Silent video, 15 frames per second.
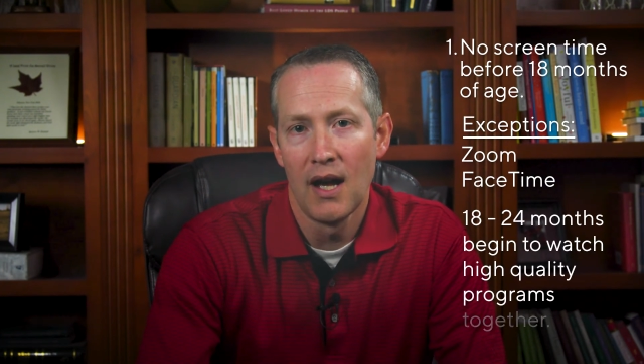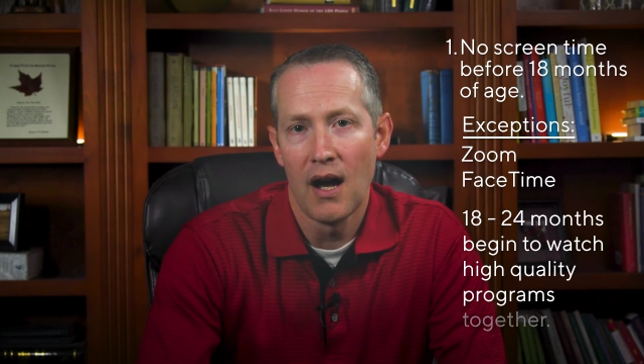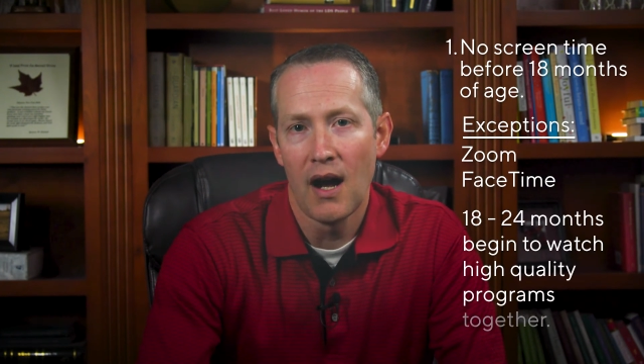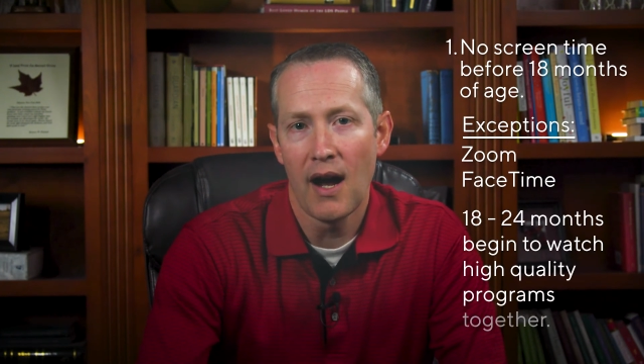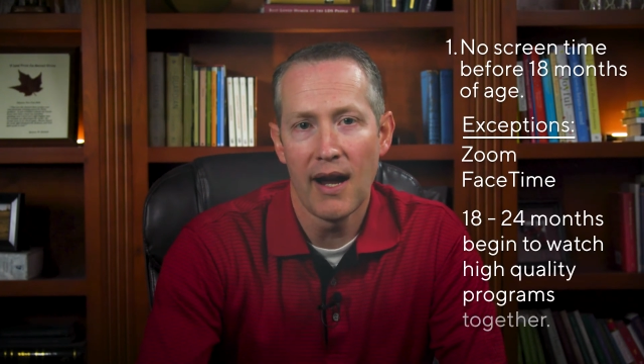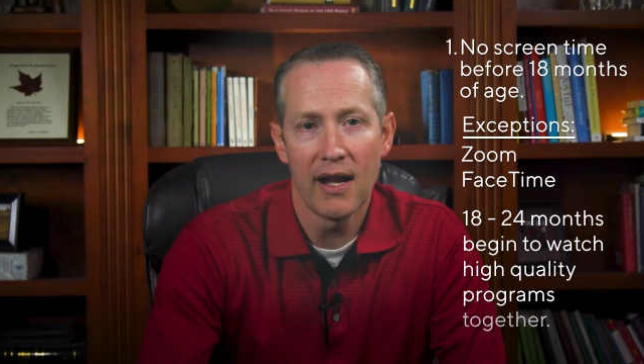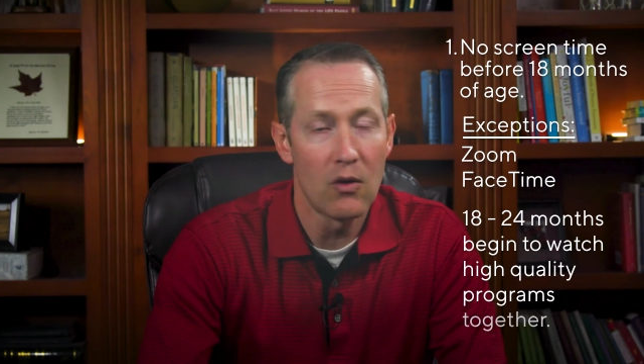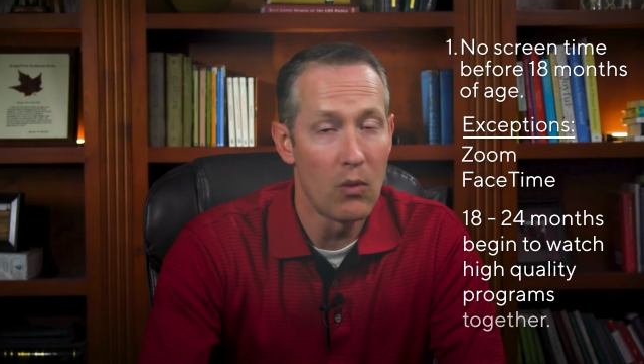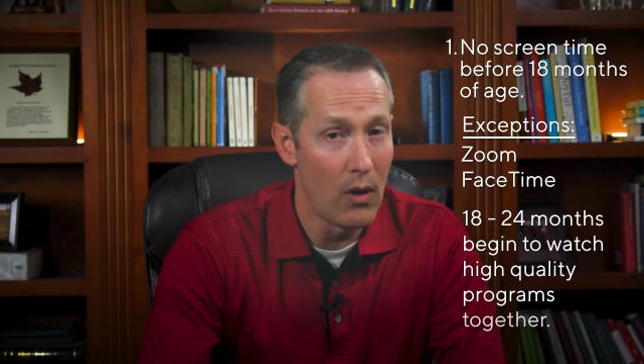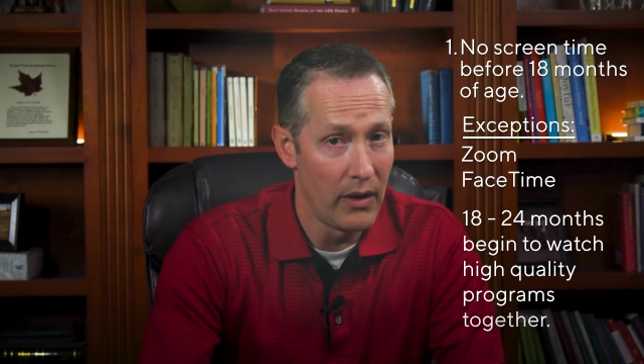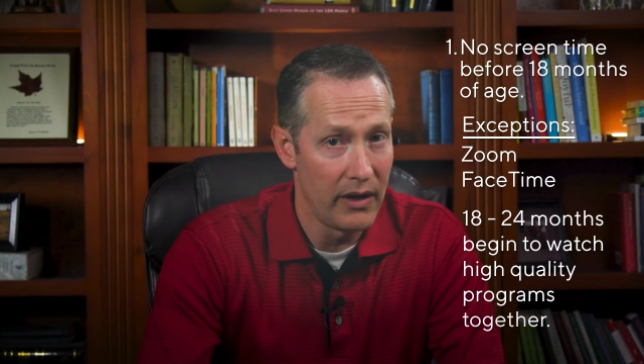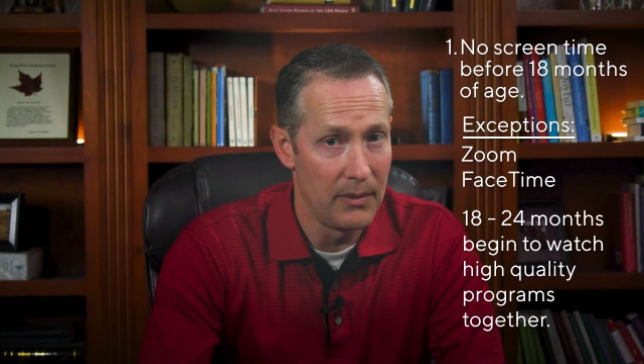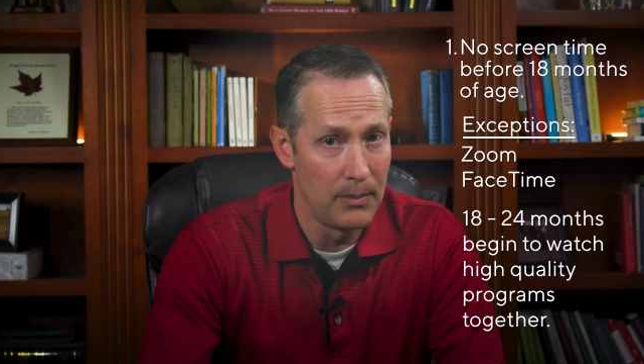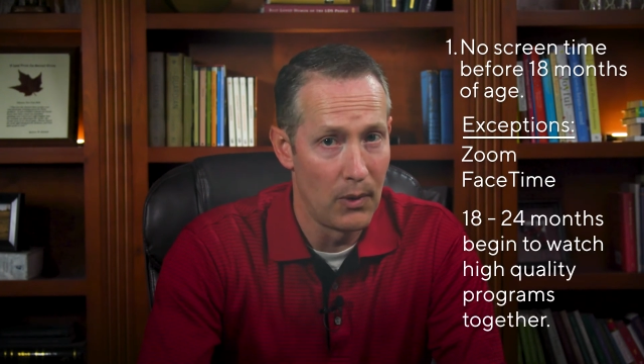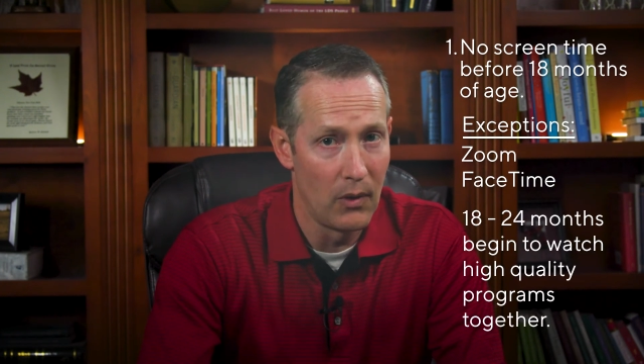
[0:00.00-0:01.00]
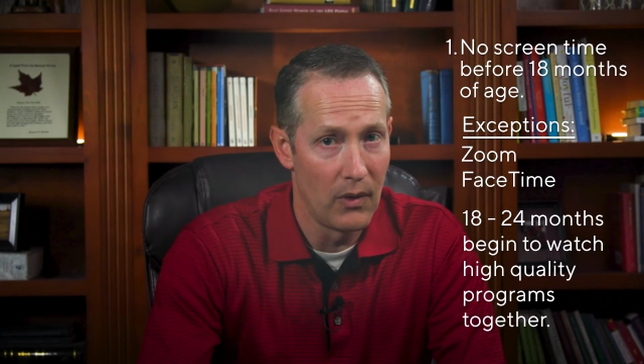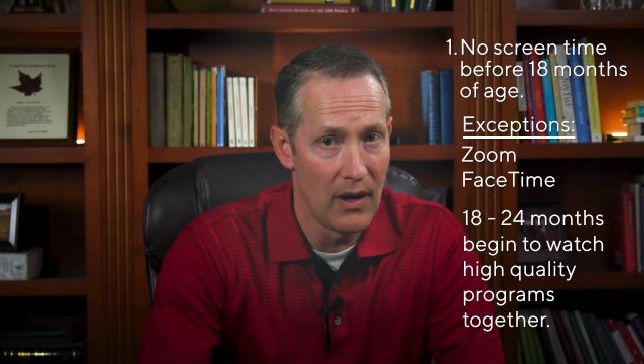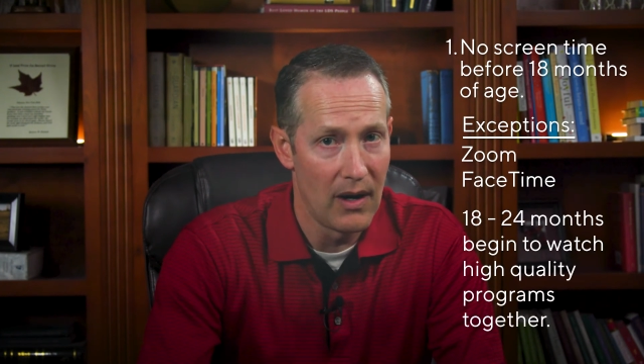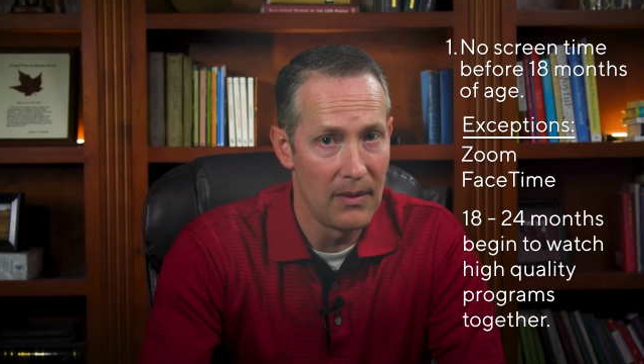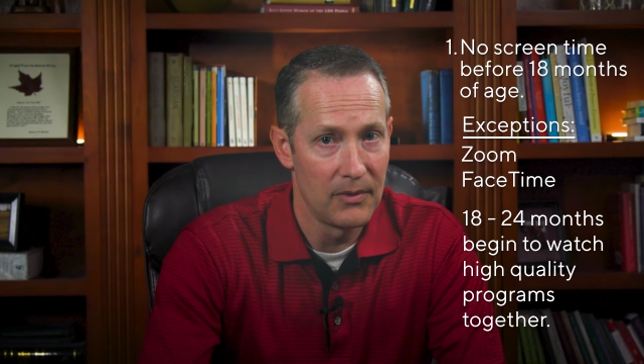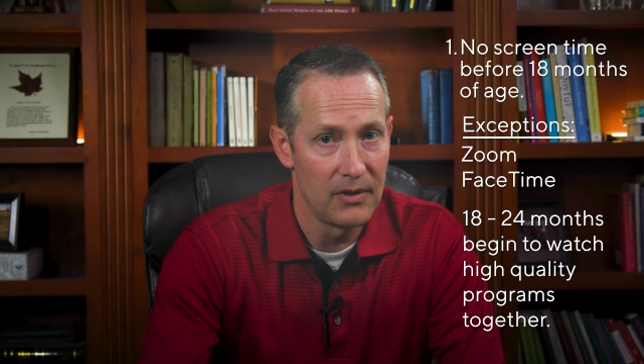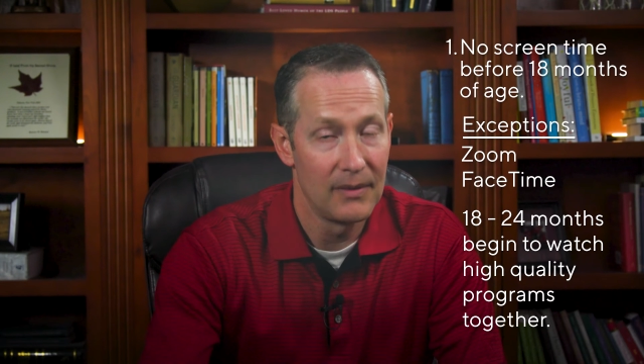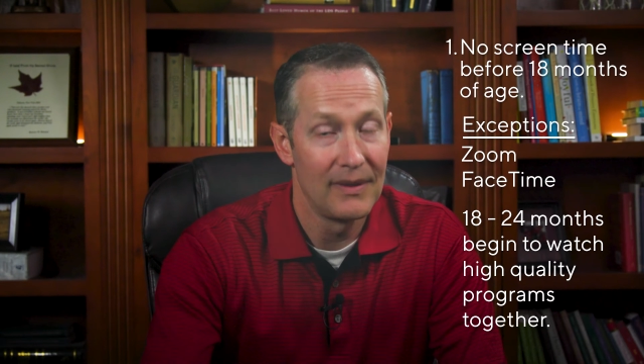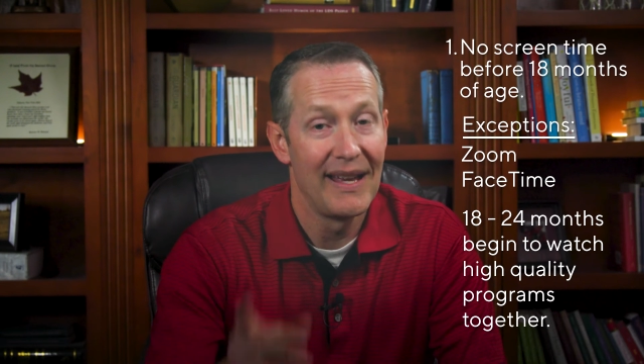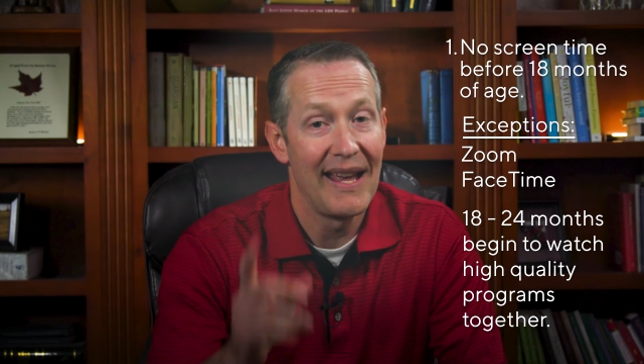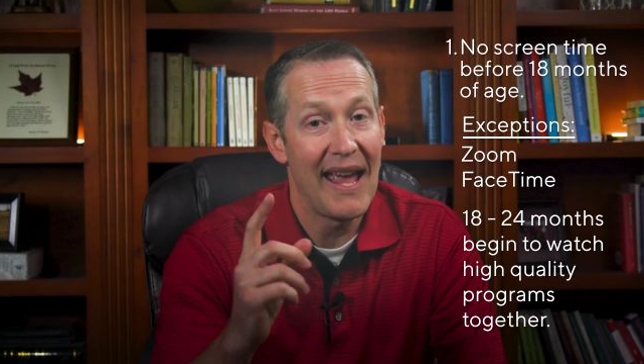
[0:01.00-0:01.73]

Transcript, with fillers: high quality programs